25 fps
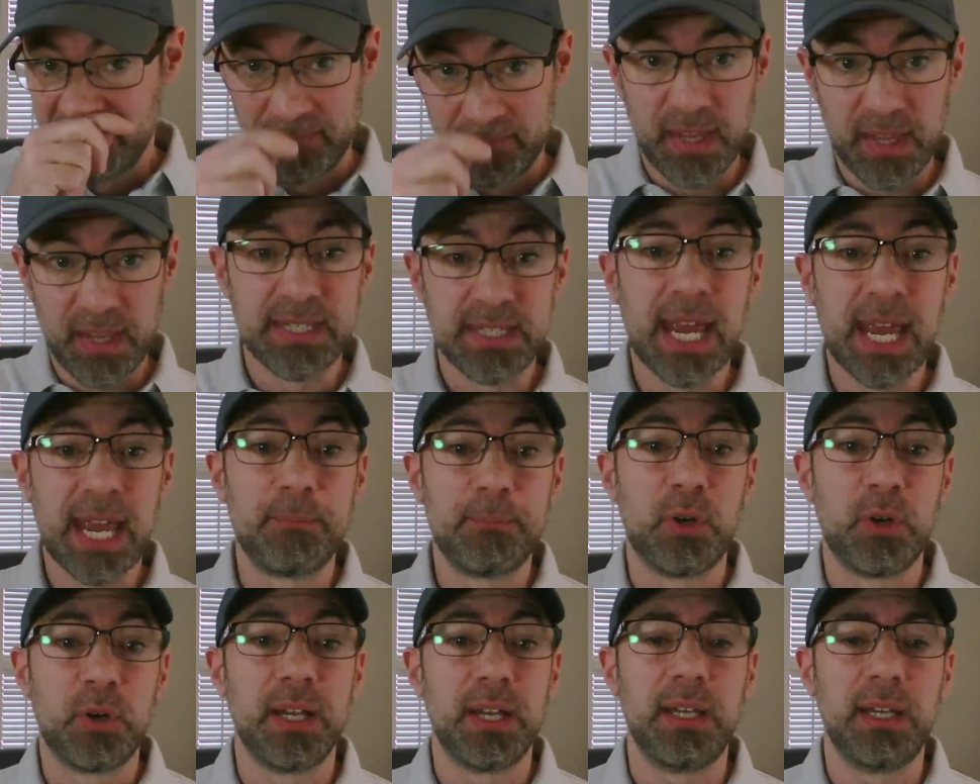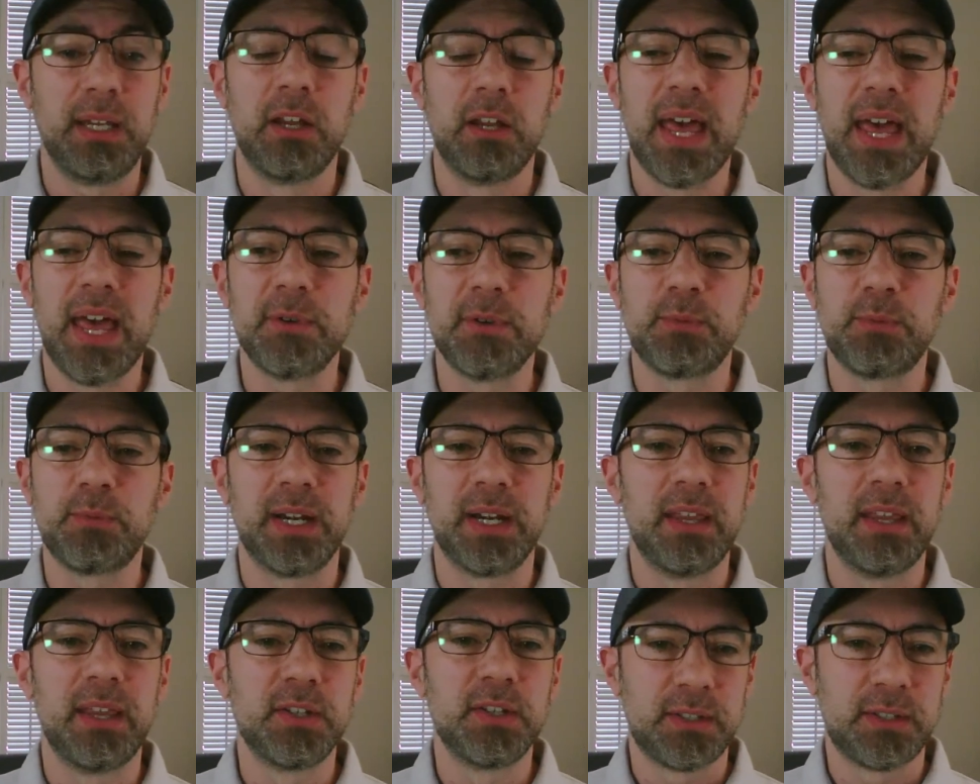As I put, that was one of
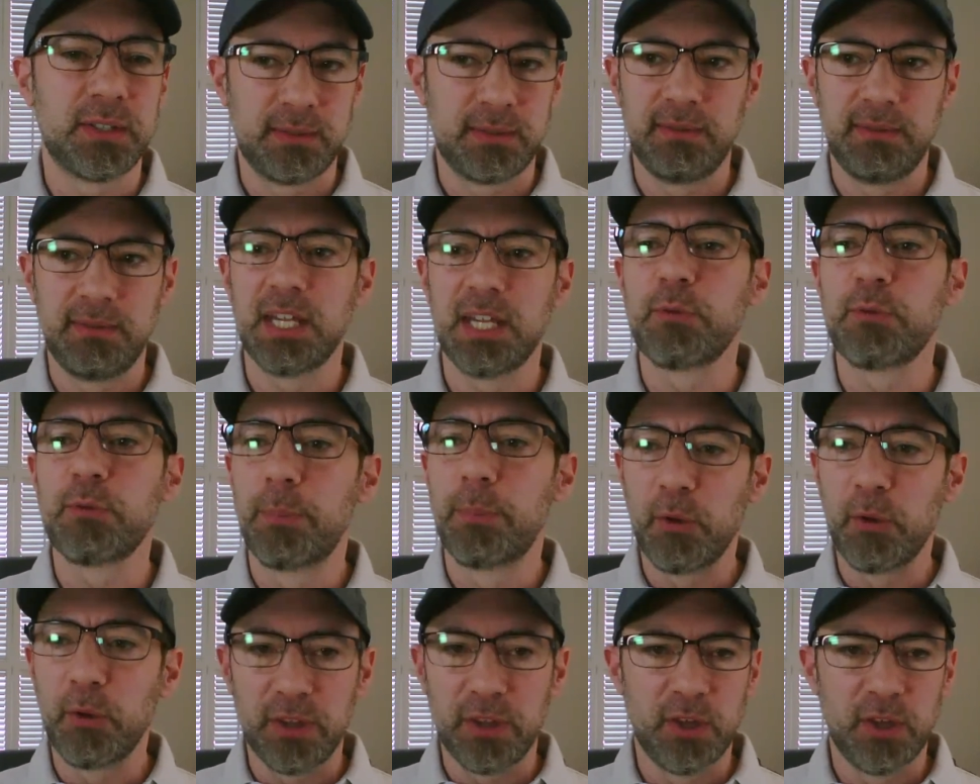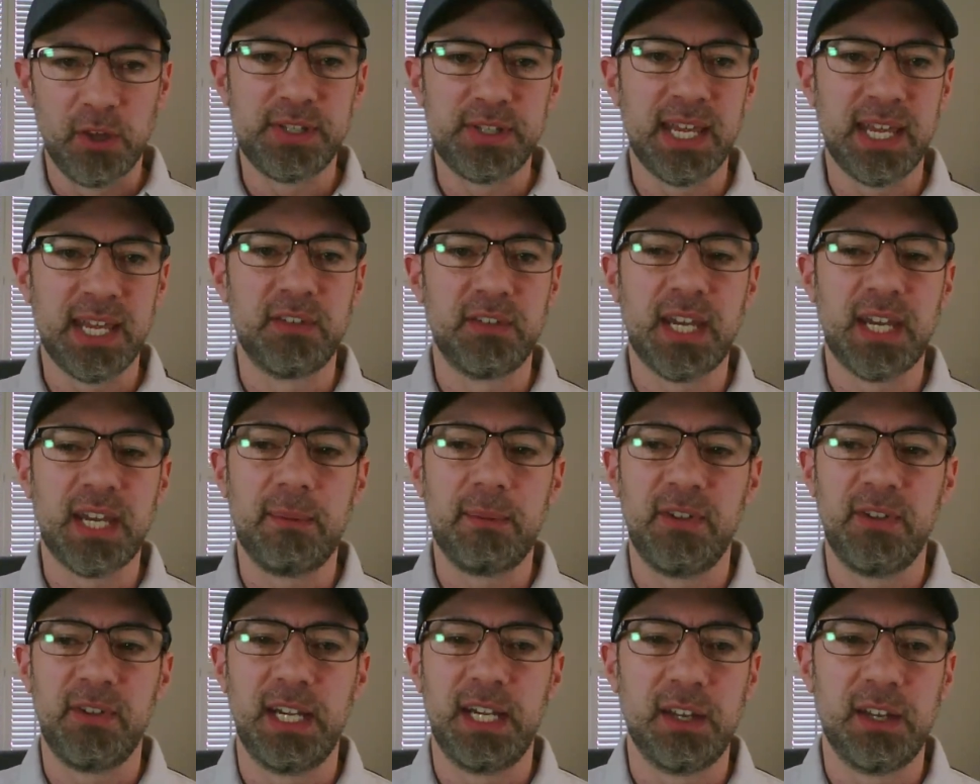those. These were both of those 7 top
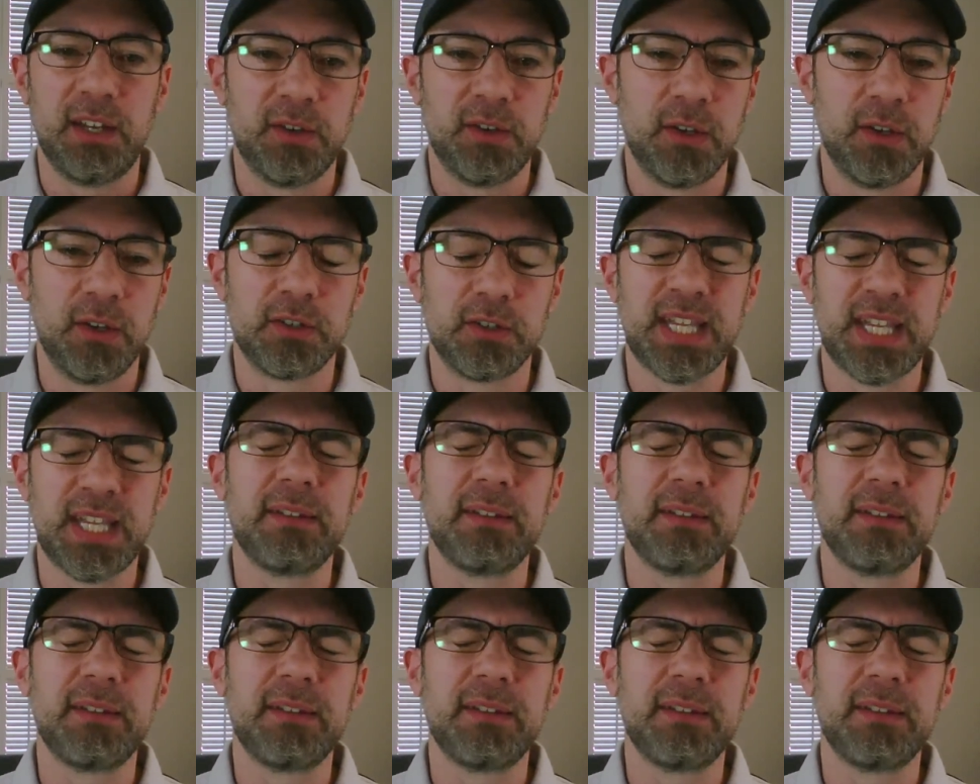videos, or